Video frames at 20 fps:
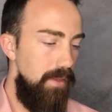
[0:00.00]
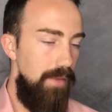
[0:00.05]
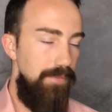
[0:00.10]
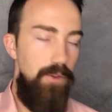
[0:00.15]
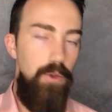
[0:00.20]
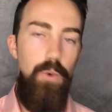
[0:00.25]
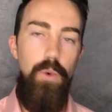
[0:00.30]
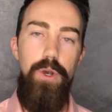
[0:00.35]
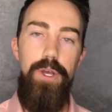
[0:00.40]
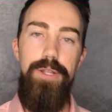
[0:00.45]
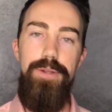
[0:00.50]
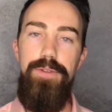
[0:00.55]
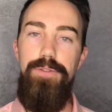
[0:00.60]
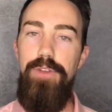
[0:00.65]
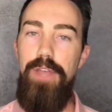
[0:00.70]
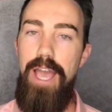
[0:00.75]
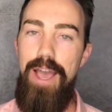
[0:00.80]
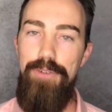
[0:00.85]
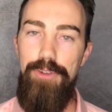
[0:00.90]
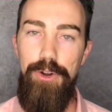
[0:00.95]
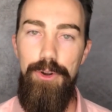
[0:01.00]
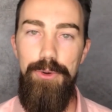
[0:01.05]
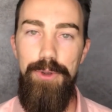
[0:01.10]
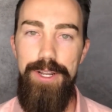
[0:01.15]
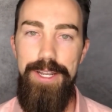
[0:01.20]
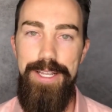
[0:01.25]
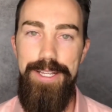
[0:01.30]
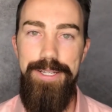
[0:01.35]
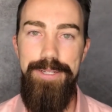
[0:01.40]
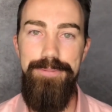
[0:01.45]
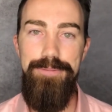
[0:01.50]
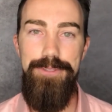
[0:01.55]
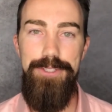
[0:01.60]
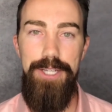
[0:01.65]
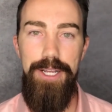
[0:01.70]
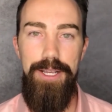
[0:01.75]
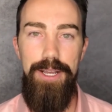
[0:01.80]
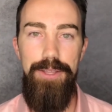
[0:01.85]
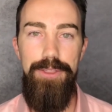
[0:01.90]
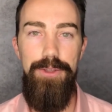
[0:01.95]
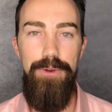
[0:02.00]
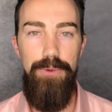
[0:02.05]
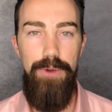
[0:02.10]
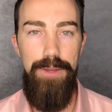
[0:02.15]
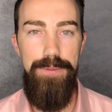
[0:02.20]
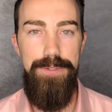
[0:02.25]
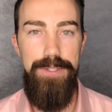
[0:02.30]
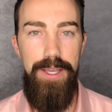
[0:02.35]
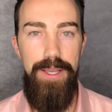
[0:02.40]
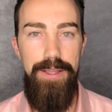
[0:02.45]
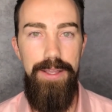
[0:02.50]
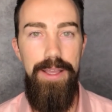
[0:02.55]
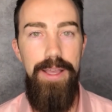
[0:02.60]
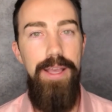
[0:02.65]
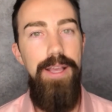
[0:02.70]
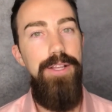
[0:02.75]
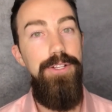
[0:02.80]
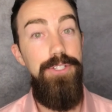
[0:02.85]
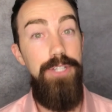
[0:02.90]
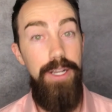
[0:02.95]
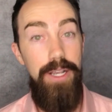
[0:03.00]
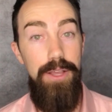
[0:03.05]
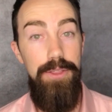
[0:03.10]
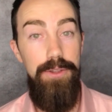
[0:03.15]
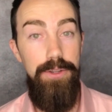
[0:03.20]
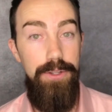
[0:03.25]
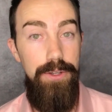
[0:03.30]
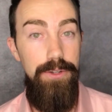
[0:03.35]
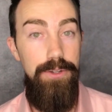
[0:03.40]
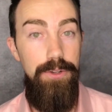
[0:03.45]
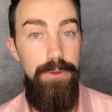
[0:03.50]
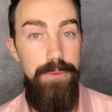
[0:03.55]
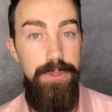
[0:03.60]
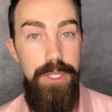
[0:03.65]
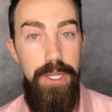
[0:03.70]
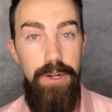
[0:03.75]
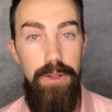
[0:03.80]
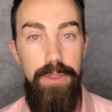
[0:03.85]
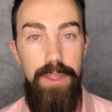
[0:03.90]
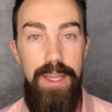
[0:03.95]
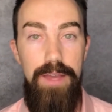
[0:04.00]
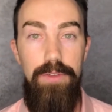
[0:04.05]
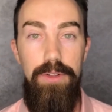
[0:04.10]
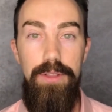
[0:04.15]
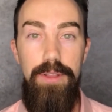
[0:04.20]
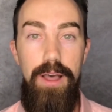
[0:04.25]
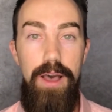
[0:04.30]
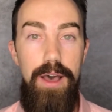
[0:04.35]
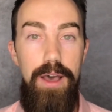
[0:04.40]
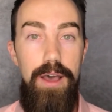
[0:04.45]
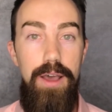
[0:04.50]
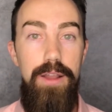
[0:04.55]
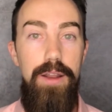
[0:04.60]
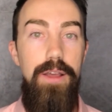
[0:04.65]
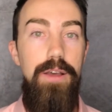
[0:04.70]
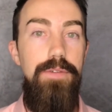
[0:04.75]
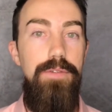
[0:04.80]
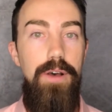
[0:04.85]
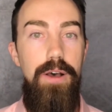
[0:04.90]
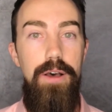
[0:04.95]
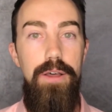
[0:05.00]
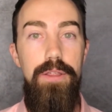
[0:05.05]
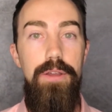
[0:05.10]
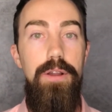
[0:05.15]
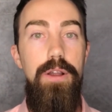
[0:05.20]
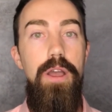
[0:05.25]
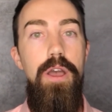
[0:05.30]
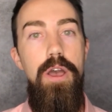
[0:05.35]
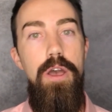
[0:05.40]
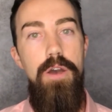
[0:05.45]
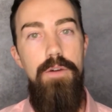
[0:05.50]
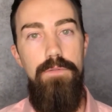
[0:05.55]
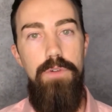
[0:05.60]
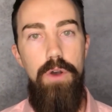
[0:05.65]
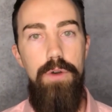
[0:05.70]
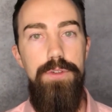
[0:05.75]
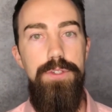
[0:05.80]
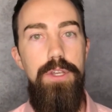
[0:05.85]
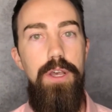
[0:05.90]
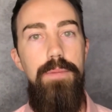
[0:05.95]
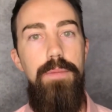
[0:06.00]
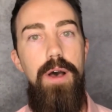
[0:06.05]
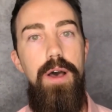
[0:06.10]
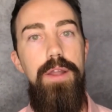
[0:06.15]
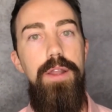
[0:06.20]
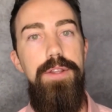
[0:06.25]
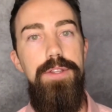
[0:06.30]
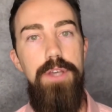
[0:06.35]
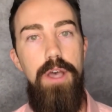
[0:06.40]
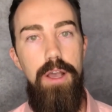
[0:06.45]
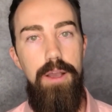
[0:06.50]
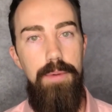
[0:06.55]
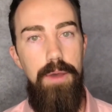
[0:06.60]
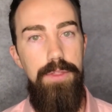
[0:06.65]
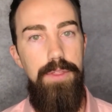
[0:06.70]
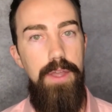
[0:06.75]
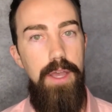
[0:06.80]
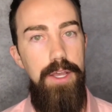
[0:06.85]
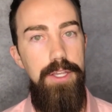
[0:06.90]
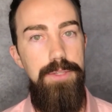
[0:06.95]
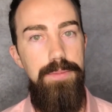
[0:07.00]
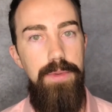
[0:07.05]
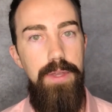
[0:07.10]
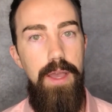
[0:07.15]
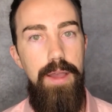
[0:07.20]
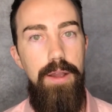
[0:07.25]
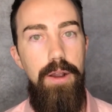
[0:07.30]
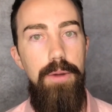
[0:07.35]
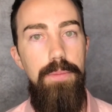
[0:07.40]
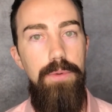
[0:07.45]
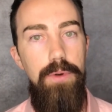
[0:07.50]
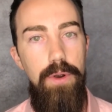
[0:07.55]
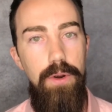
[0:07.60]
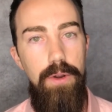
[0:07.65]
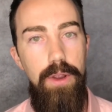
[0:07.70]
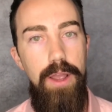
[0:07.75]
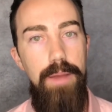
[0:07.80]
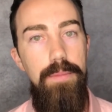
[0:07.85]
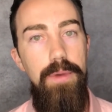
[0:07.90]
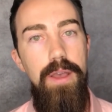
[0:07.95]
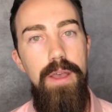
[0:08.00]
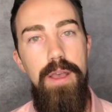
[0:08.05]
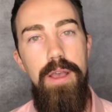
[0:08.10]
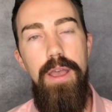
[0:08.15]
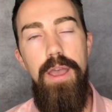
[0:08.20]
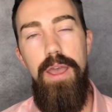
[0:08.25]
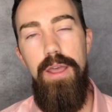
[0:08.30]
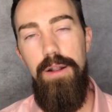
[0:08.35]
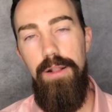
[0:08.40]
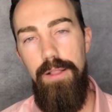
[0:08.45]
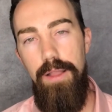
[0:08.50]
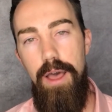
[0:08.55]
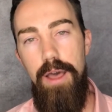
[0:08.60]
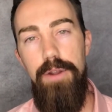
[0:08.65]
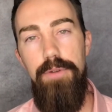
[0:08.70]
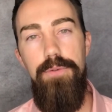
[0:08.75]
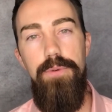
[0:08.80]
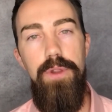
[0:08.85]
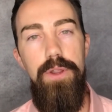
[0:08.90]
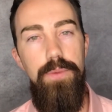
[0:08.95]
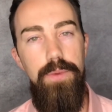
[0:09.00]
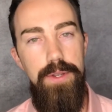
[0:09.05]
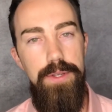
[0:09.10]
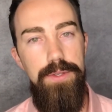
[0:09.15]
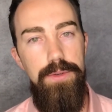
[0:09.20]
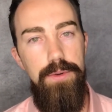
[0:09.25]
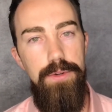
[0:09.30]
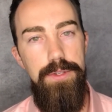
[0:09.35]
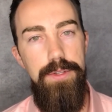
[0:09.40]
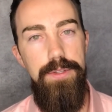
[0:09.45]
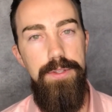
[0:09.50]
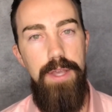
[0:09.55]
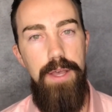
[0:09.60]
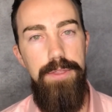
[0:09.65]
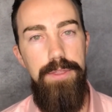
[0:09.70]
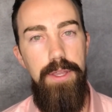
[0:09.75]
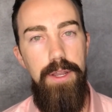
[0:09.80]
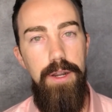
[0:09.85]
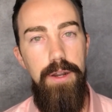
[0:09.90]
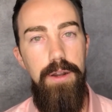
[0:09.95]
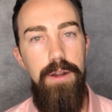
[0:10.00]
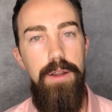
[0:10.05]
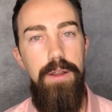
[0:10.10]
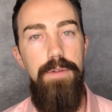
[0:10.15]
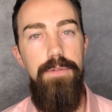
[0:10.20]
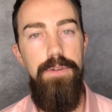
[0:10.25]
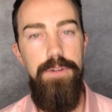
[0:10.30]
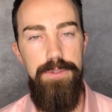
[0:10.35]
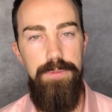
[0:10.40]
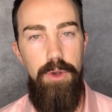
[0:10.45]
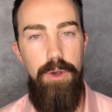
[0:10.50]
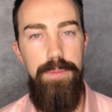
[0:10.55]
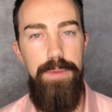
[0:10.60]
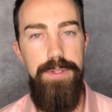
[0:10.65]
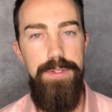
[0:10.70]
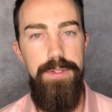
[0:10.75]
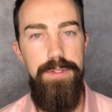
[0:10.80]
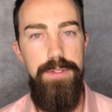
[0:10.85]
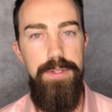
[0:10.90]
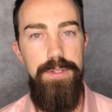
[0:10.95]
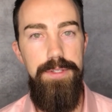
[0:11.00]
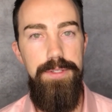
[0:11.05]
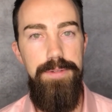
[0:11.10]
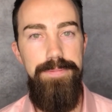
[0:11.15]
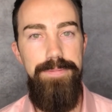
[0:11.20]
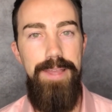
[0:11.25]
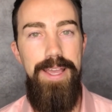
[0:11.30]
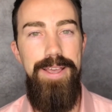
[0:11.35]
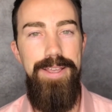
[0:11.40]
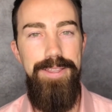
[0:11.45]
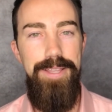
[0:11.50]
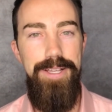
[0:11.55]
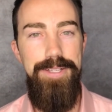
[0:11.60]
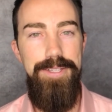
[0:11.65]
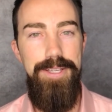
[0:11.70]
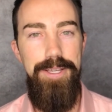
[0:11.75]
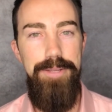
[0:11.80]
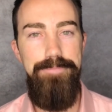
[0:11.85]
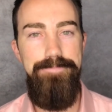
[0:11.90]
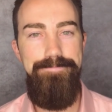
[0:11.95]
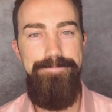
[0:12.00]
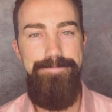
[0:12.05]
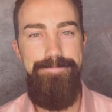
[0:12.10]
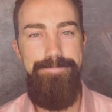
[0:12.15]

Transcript: If you haven't already, check out their website. Check out their YouTube channel. They have a lot of other folks come on and talk about the SBIR program and a lot of free resources out there for small businesses. Thanks again.